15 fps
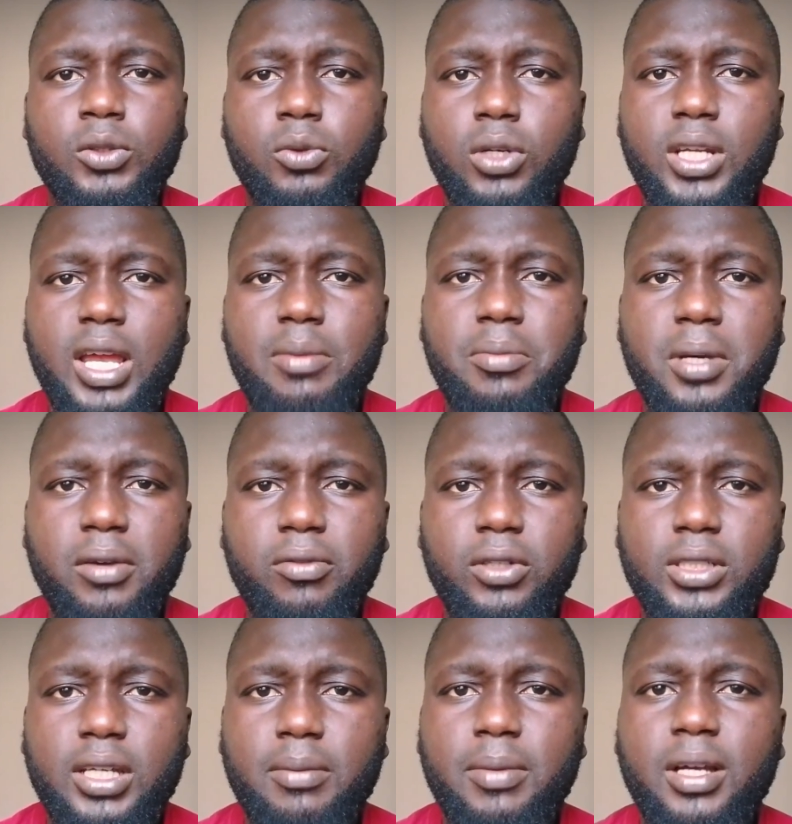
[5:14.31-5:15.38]
What do I mean by
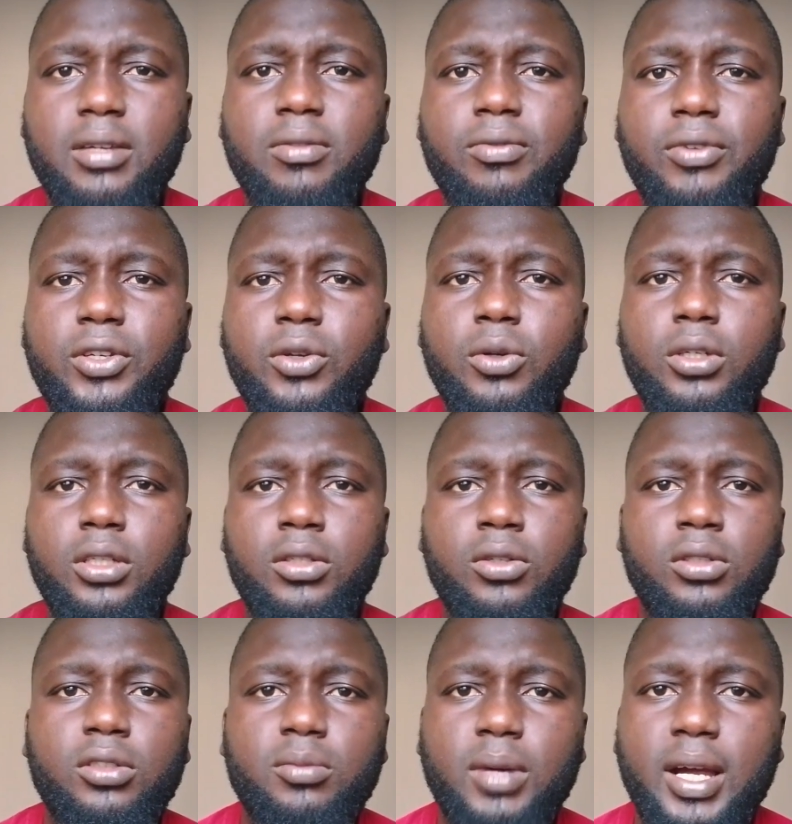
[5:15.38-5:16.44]
watermark? Video, you
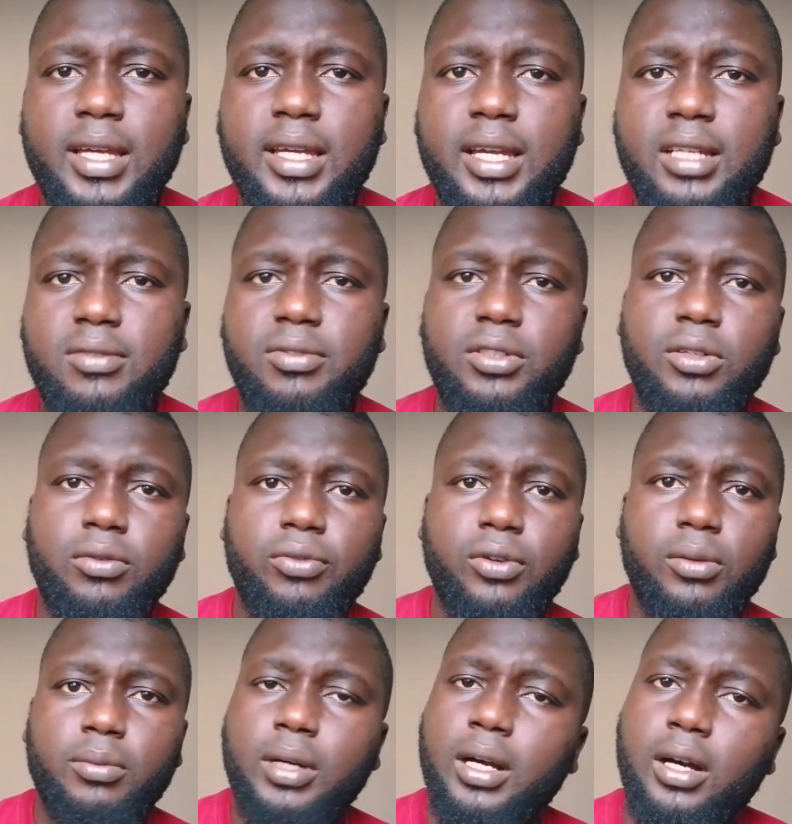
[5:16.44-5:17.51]
might get video
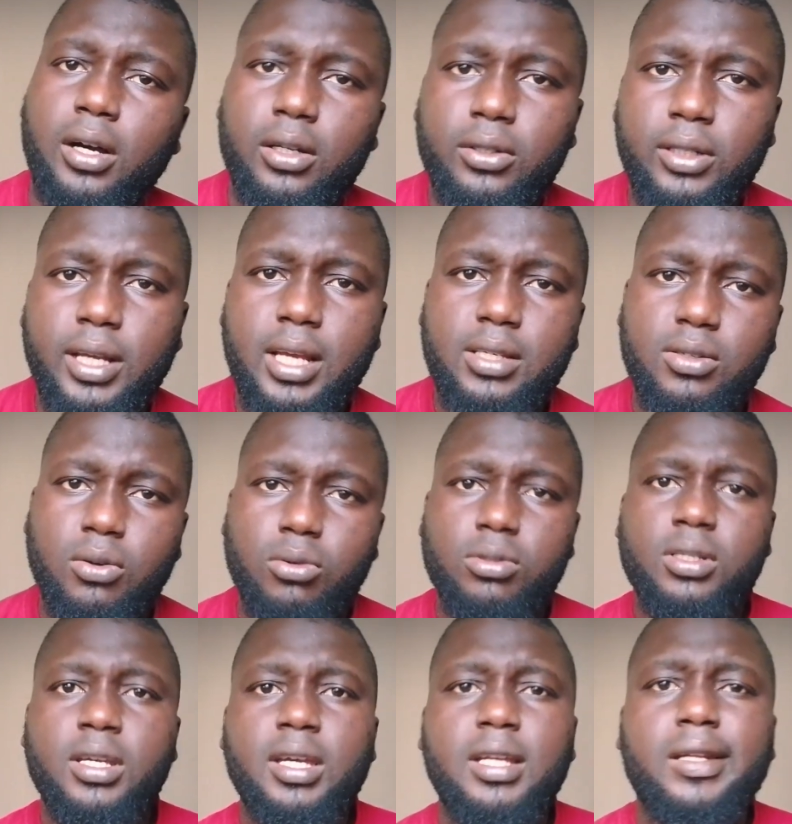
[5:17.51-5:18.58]
from another
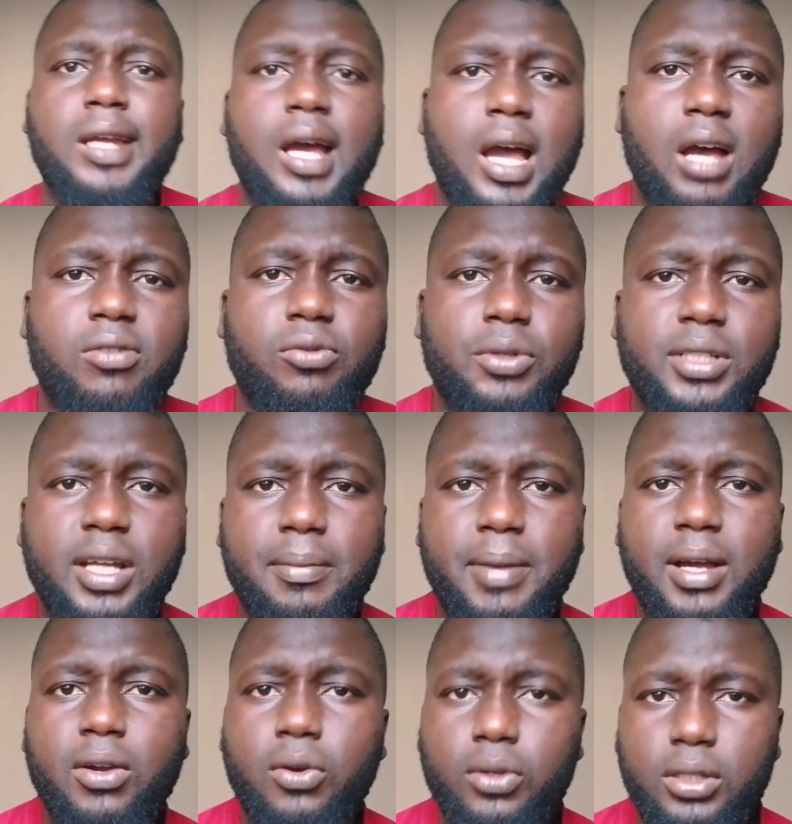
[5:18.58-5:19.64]
source that have
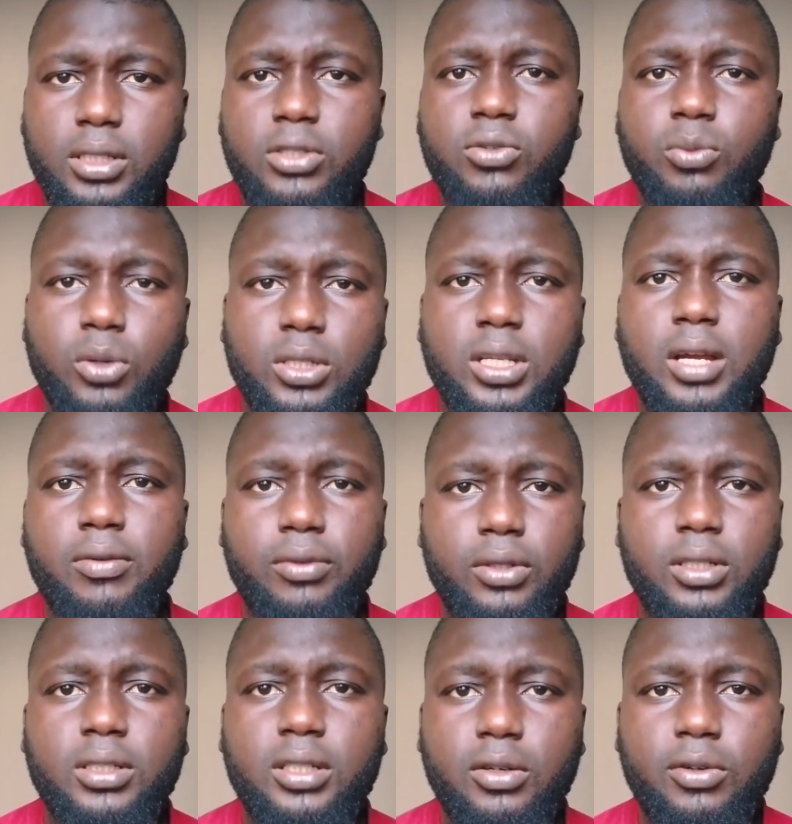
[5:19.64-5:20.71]
watermark on it. You must have
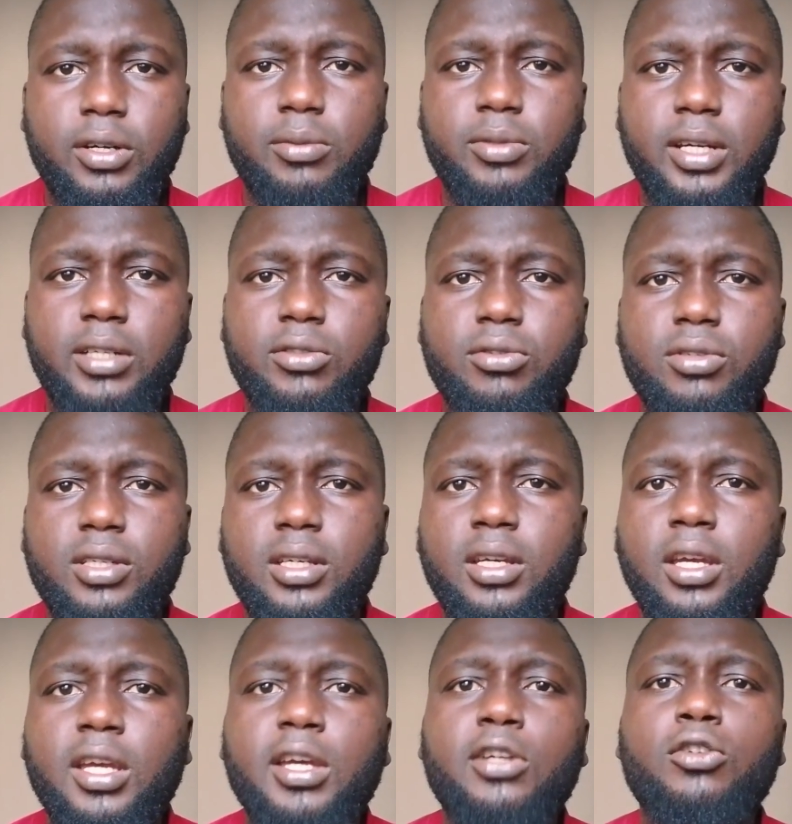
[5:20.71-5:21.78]
understand what I'm trying to
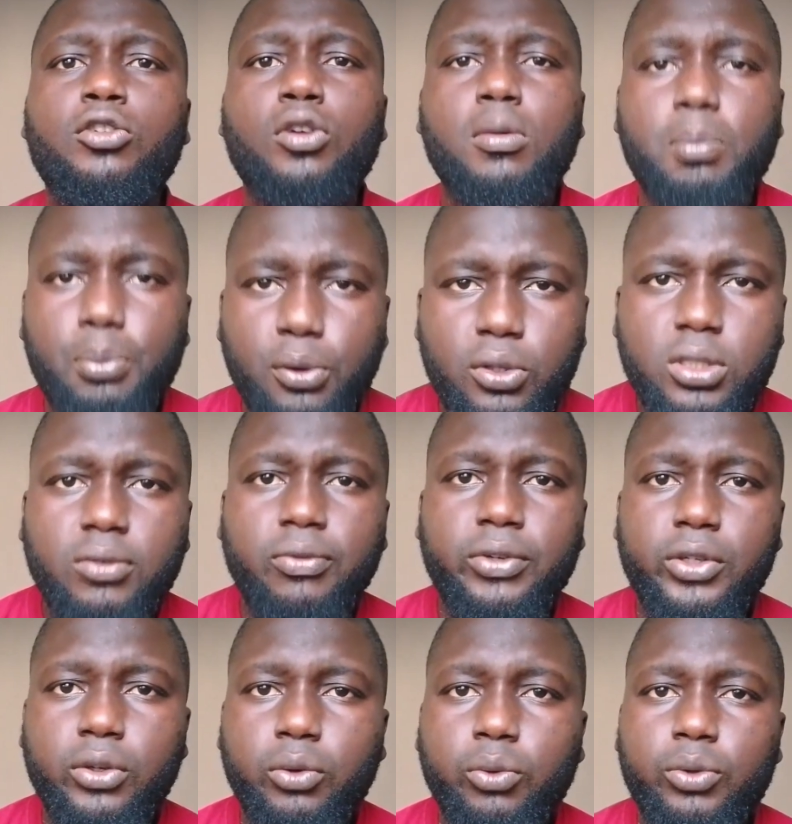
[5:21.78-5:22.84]
say. Don't post
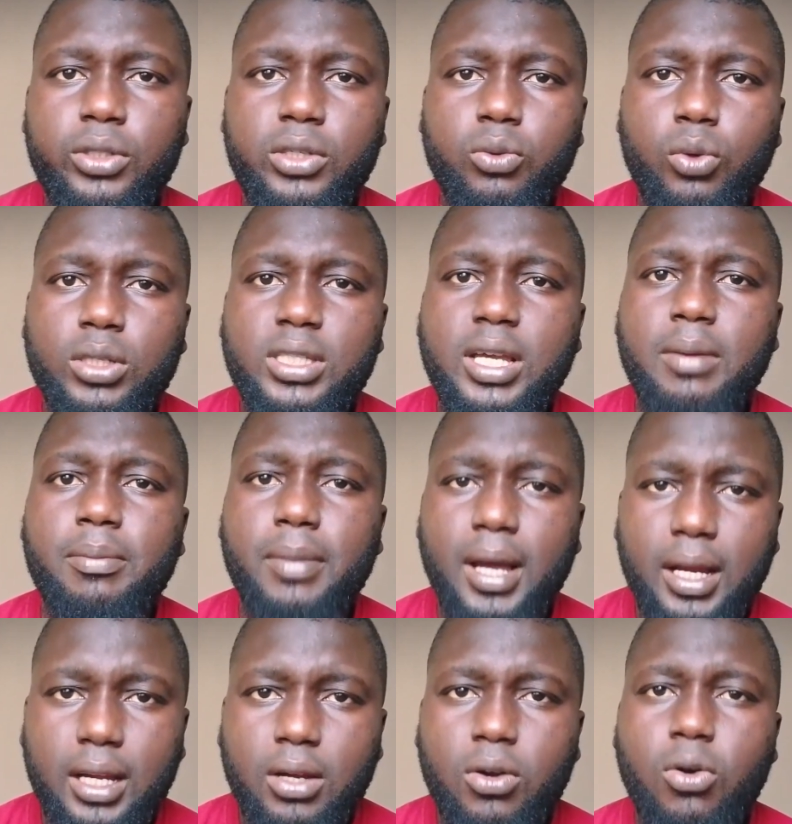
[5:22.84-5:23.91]
video with
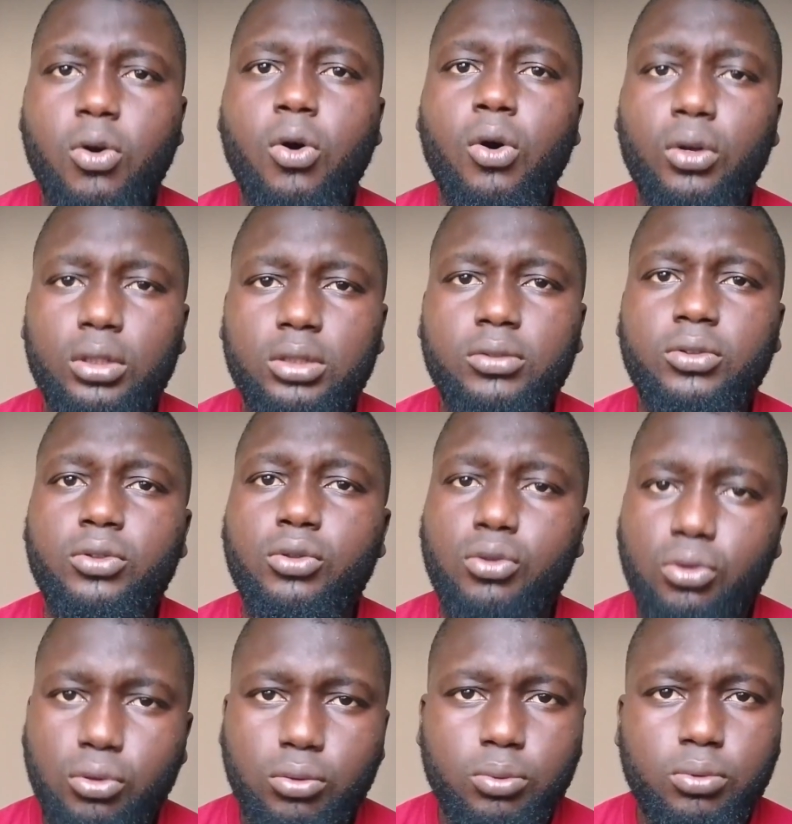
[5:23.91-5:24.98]
watermark on
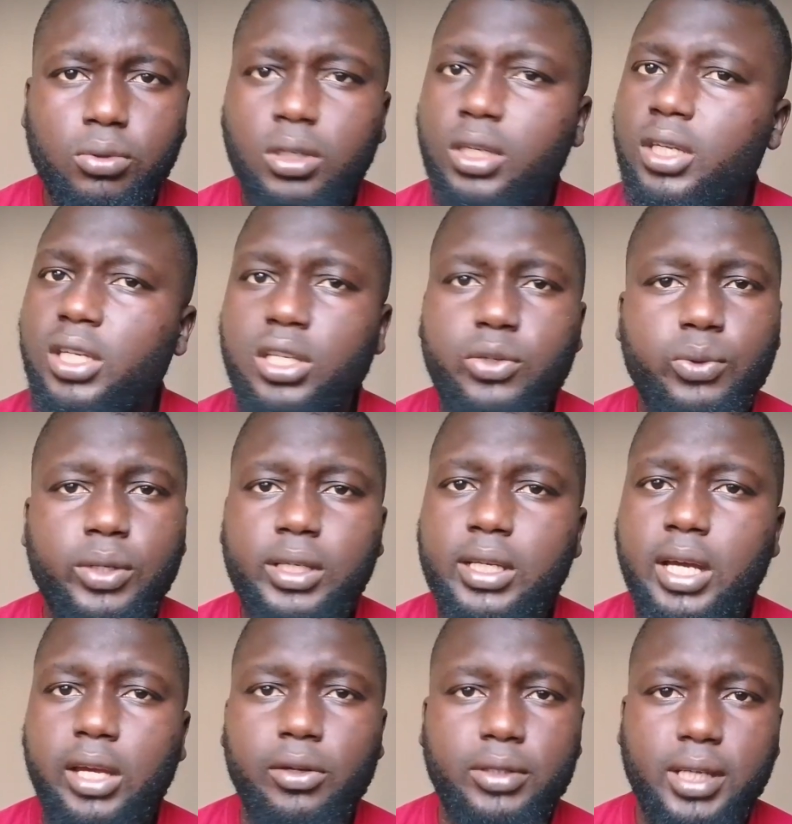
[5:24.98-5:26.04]
YouTube. It will
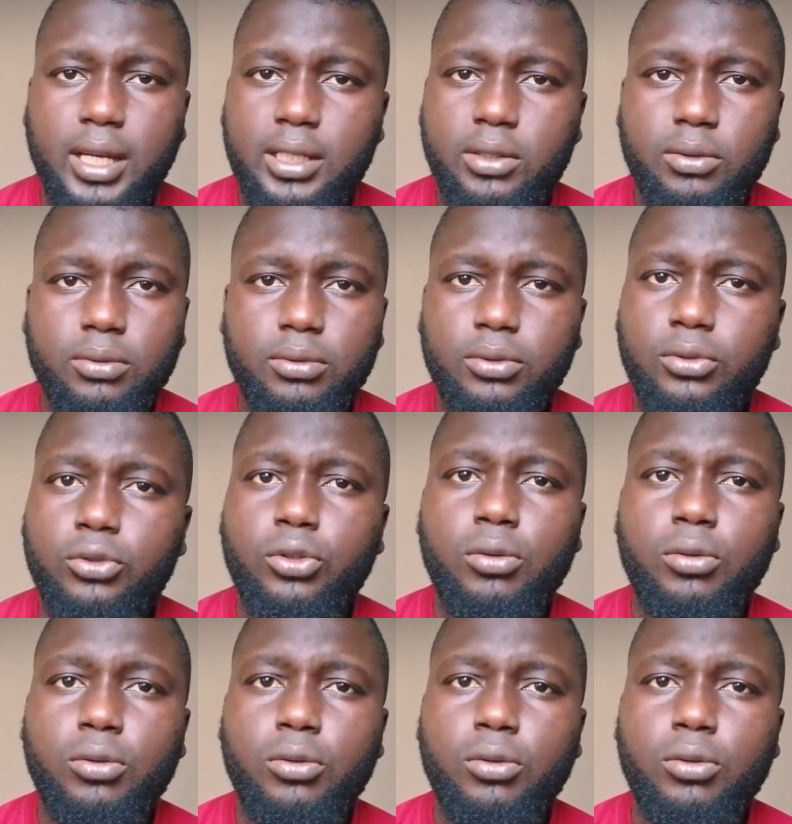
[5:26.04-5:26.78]
hinder your channel.